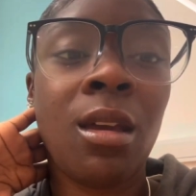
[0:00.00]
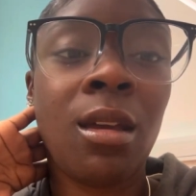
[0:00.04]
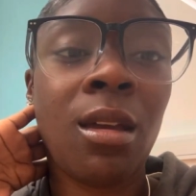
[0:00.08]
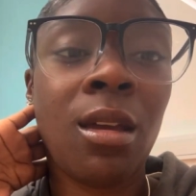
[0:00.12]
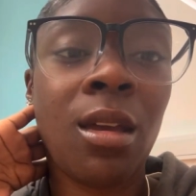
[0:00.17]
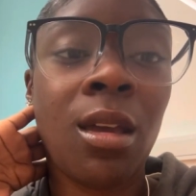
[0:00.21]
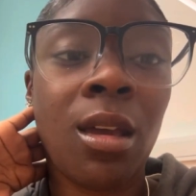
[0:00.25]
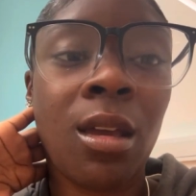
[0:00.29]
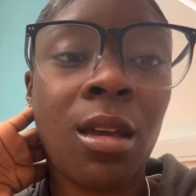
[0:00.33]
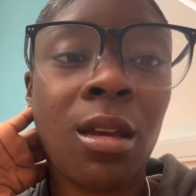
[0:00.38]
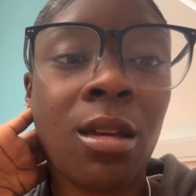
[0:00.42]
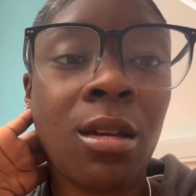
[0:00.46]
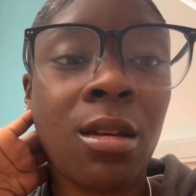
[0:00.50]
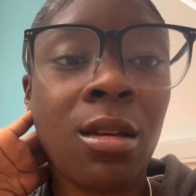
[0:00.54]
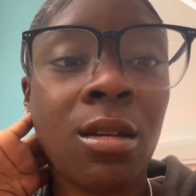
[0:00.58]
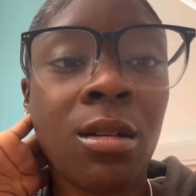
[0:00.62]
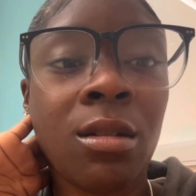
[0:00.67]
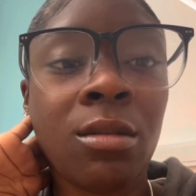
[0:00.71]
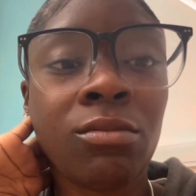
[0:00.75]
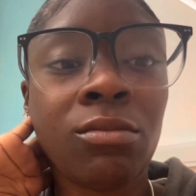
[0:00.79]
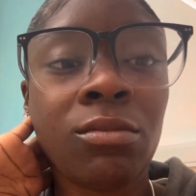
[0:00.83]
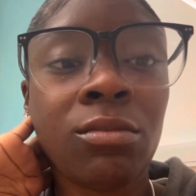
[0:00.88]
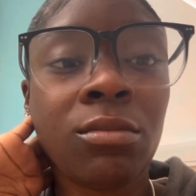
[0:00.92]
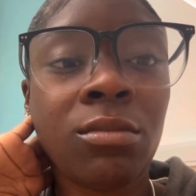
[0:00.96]

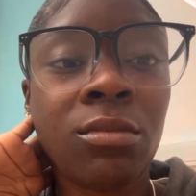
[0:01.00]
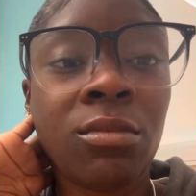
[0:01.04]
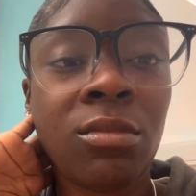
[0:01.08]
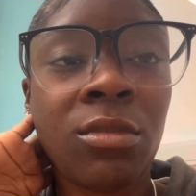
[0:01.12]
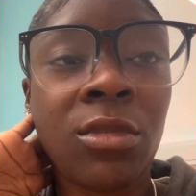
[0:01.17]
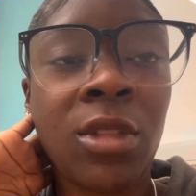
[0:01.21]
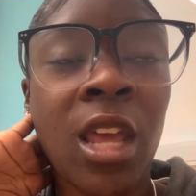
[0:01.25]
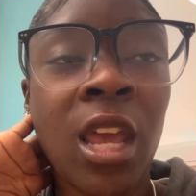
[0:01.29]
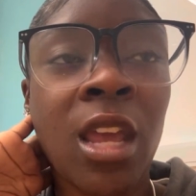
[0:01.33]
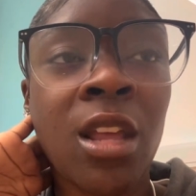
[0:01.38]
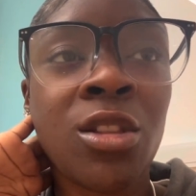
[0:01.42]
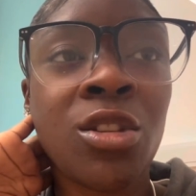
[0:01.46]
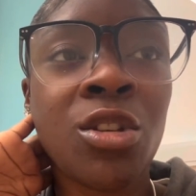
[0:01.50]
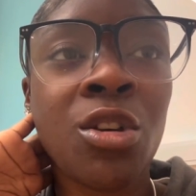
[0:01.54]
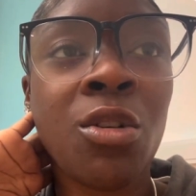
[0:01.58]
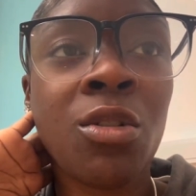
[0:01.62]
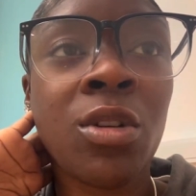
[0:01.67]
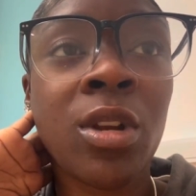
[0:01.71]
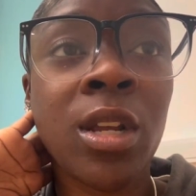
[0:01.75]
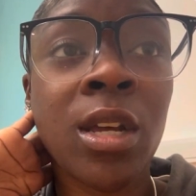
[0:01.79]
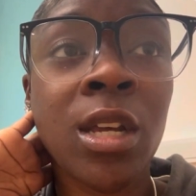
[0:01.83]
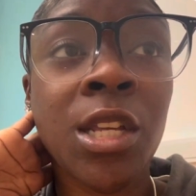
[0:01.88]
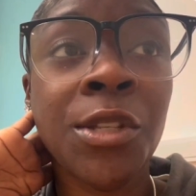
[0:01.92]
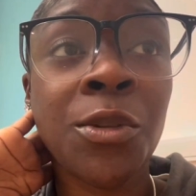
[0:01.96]
And they
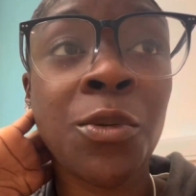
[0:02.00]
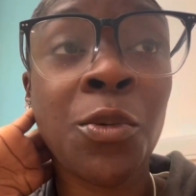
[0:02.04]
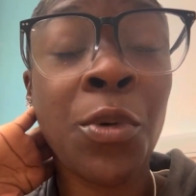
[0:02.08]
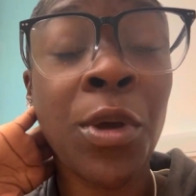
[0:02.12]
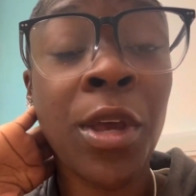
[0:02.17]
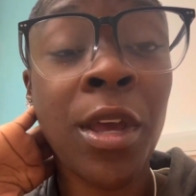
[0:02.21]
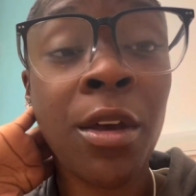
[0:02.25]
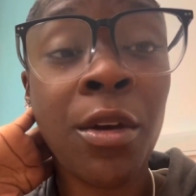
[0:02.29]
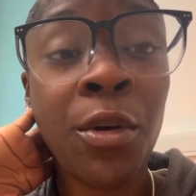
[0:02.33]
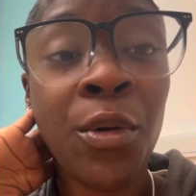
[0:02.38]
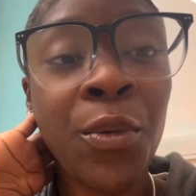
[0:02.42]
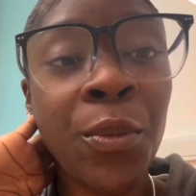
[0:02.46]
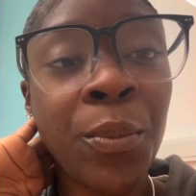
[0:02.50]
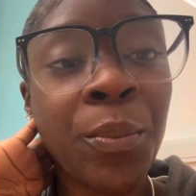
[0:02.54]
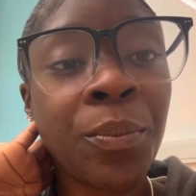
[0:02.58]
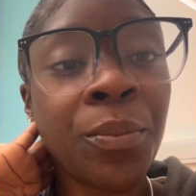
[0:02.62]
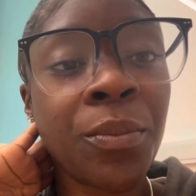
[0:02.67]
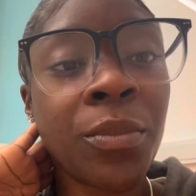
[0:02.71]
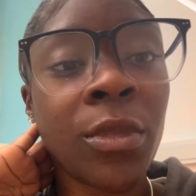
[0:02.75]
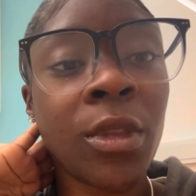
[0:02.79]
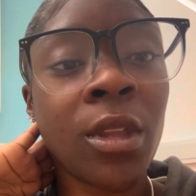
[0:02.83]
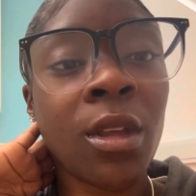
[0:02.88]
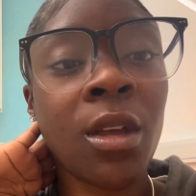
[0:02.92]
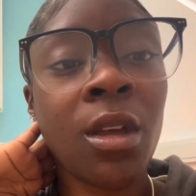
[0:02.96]
told us, well,
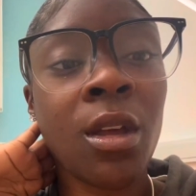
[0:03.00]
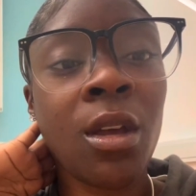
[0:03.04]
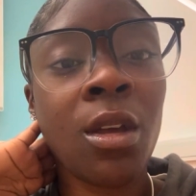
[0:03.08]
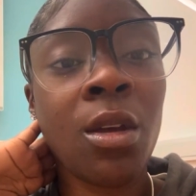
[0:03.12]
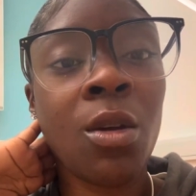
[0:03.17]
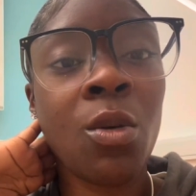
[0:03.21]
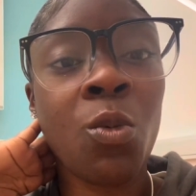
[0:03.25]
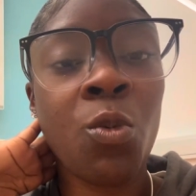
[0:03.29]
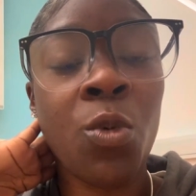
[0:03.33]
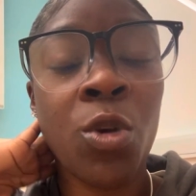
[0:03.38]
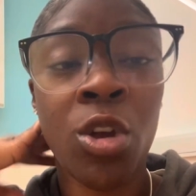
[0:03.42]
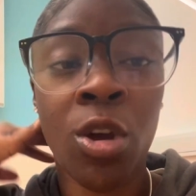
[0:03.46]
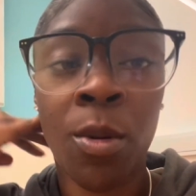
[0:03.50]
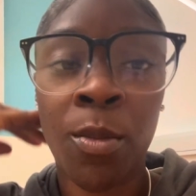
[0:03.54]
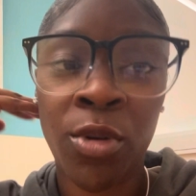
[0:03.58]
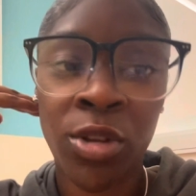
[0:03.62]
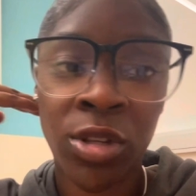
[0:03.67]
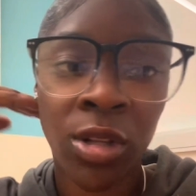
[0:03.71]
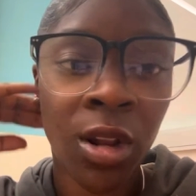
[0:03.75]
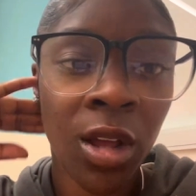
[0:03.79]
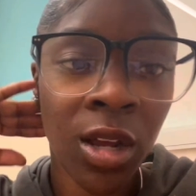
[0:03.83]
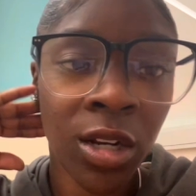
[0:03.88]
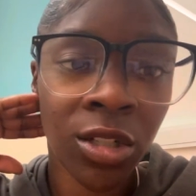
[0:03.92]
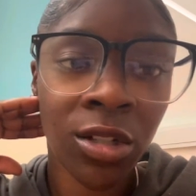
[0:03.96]
we
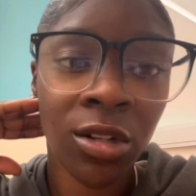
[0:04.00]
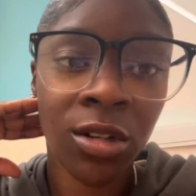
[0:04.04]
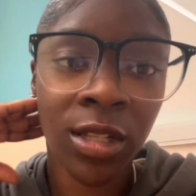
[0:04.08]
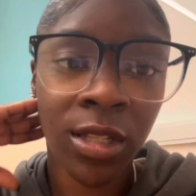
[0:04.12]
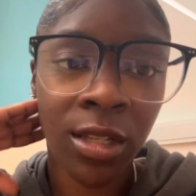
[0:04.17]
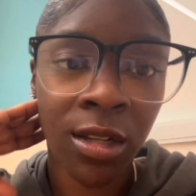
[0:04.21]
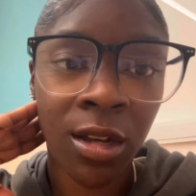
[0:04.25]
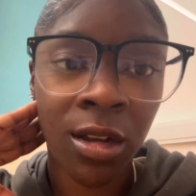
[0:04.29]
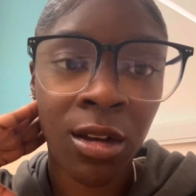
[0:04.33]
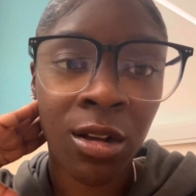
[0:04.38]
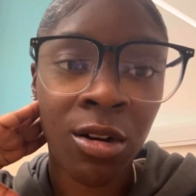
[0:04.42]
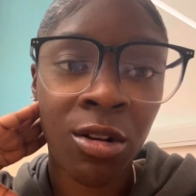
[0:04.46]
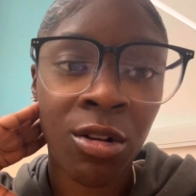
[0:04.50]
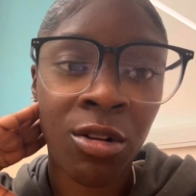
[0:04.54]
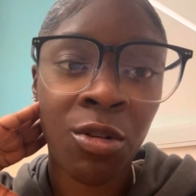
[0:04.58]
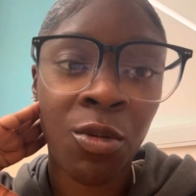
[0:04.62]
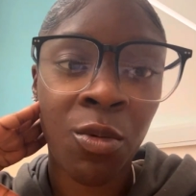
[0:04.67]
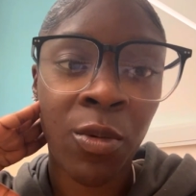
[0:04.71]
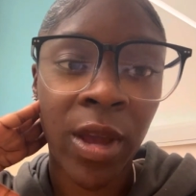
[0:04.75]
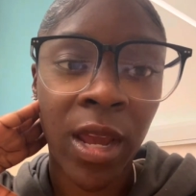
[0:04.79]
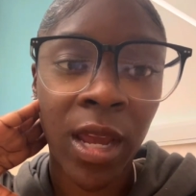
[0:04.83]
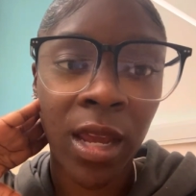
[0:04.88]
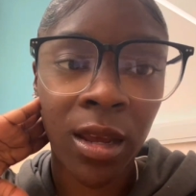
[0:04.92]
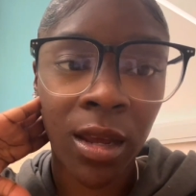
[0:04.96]
almost lost your son on the
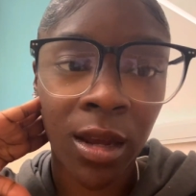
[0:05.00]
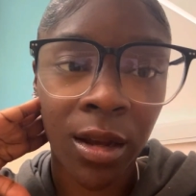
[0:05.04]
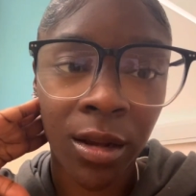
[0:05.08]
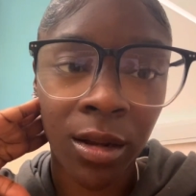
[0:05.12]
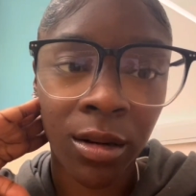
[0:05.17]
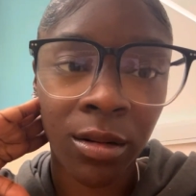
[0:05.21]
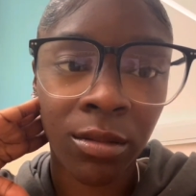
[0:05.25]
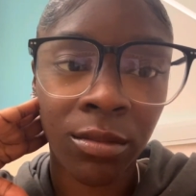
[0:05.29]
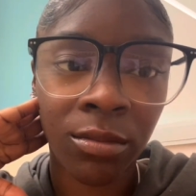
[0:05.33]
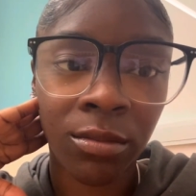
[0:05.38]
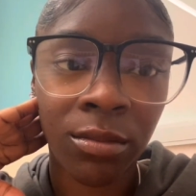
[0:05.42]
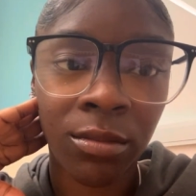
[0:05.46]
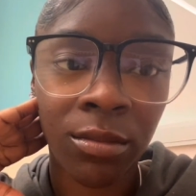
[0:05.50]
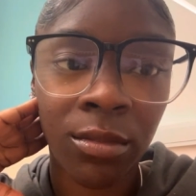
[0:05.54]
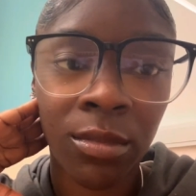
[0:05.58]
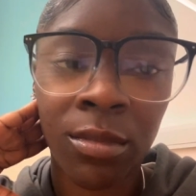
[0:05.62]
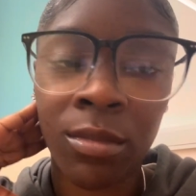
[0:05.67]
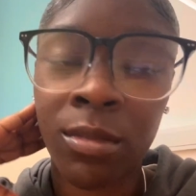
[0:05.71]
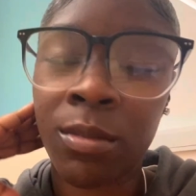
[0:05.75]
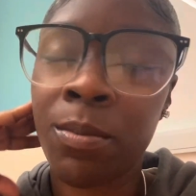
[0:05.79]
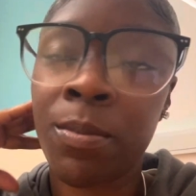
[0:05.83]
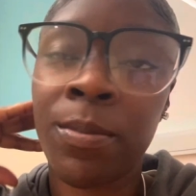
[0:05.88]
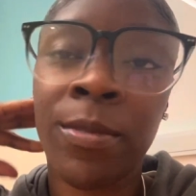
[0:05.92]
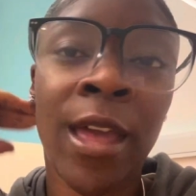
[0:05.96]
way here.
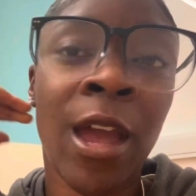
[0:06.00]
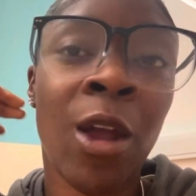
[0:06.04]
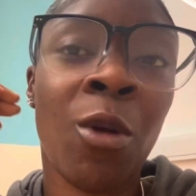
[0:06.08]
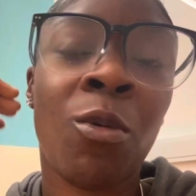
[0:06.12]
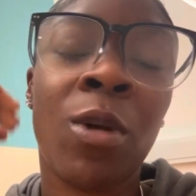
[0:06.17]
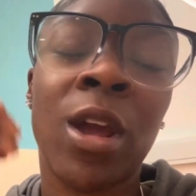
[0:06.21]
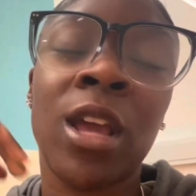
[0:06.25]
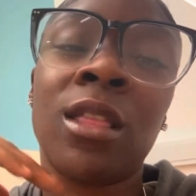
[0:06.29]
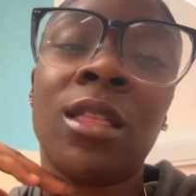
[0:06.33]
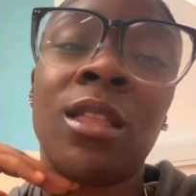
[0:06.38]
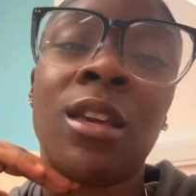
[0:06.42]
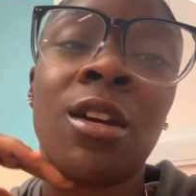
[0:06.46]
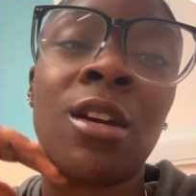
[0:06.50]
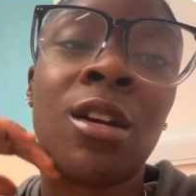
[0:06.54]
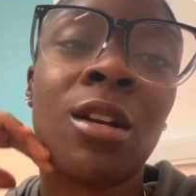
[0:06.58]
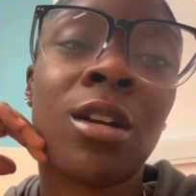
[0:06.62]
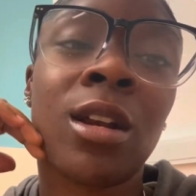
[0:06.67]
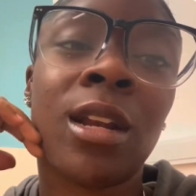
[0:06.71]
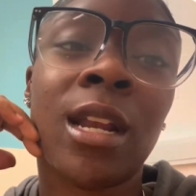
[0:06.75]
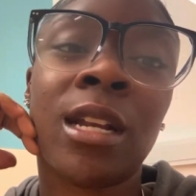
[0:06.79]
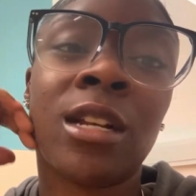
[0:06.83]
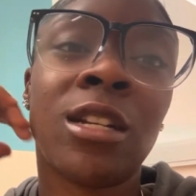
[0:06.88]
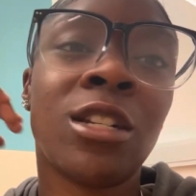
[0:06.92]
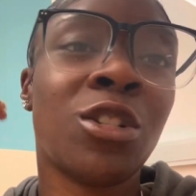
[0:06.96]
That right there,
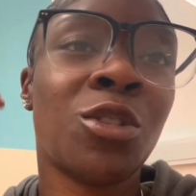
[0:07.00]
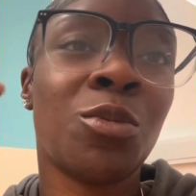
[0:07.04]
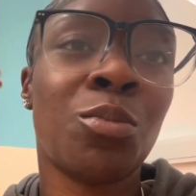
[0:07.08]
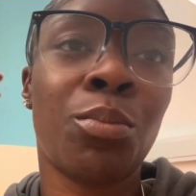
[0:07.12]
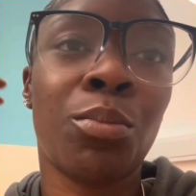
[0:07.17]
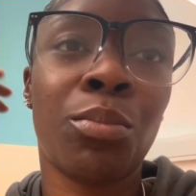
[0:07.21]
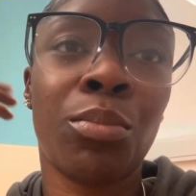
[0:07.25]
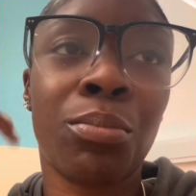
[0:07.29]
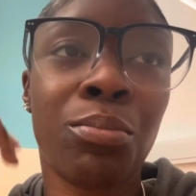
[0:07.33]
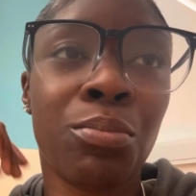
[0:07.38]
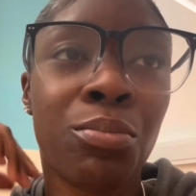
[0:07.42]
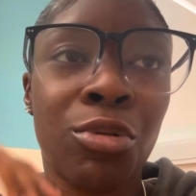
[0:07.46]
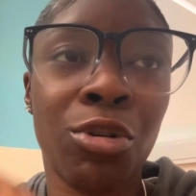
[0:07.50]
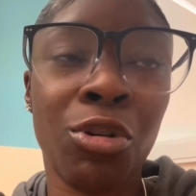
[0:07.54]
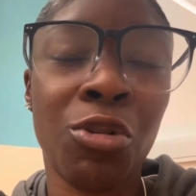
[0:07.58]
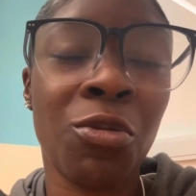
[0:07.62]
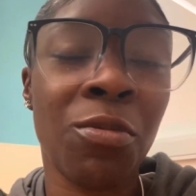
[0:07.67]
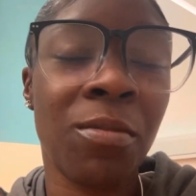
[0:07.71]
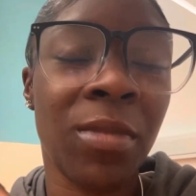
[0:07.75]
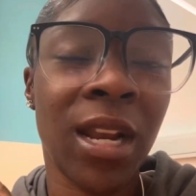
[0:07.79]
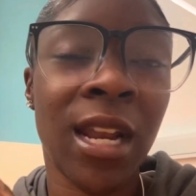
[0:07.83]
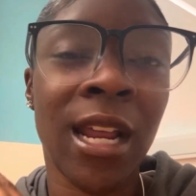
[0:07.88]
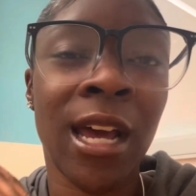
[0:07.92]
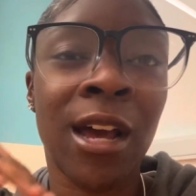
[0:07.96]
that just broke
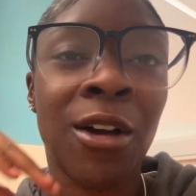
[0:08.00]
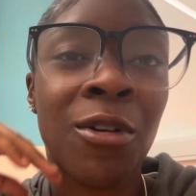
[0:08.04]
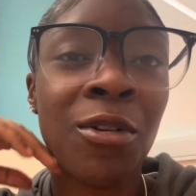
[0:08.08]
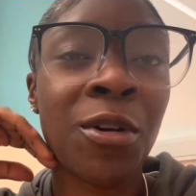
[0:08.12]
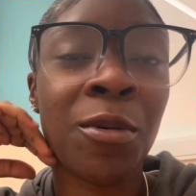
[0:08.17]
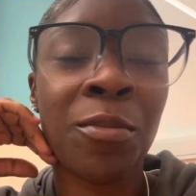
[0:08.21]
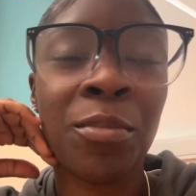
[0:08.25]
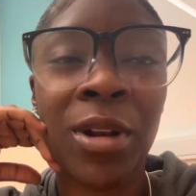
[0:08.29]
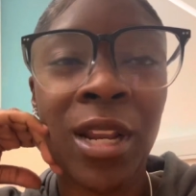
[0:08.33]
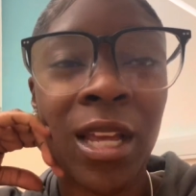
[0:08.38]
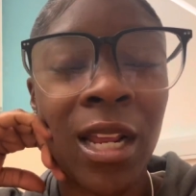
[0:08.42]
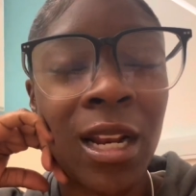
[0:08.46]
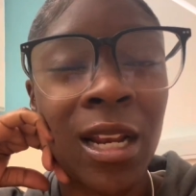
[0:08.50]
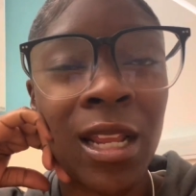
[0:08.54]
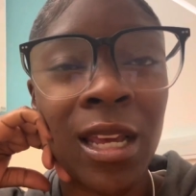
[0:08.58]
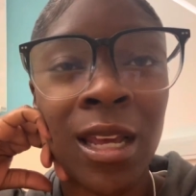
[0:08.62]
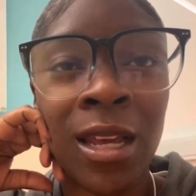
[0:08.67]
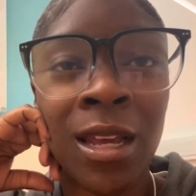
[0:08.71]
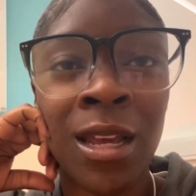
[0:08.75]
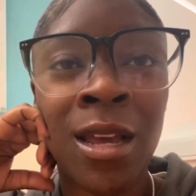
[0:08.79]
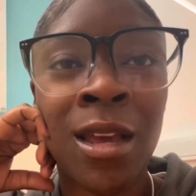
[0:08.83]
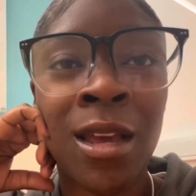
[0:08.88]
me down completely.